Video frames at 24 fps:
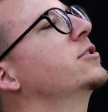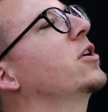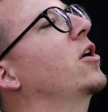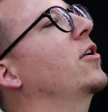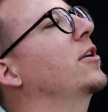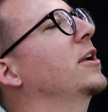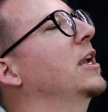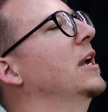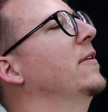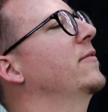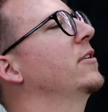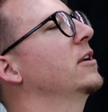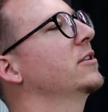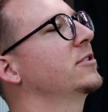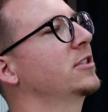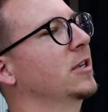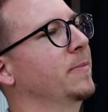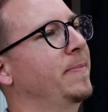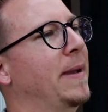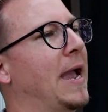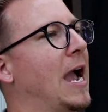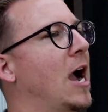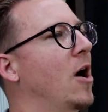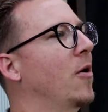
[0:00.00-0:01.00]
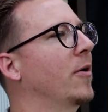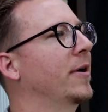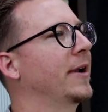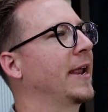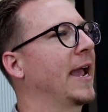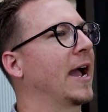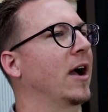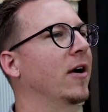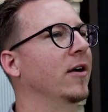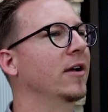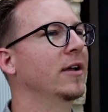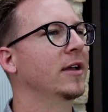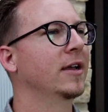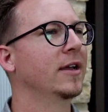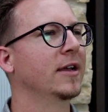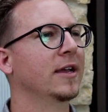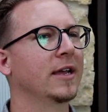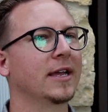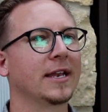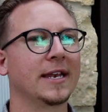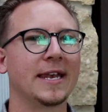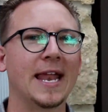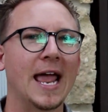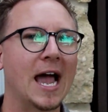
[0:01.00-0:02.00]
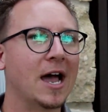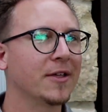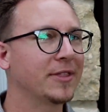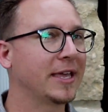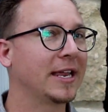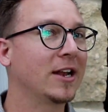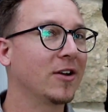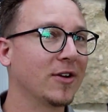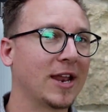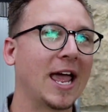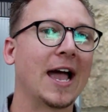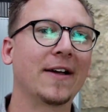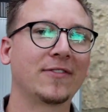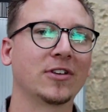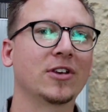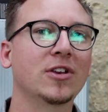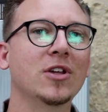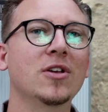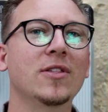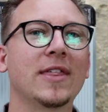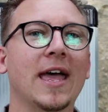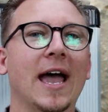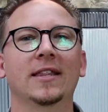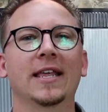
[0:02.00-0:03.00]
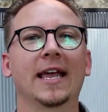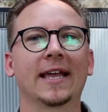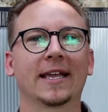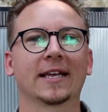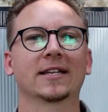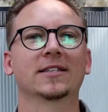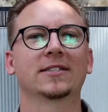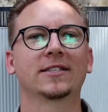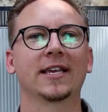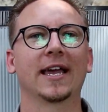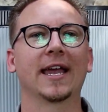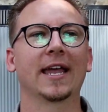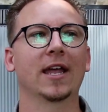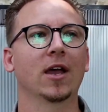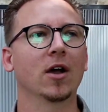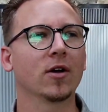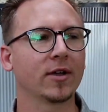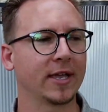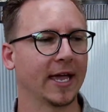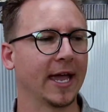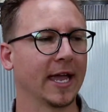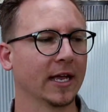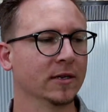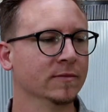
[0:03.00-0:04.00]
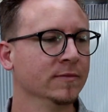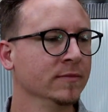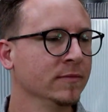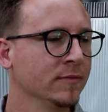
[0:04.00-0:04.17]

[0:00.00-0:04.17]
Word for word: start giving us some power now. Now they don't have to do that. They can say, okay,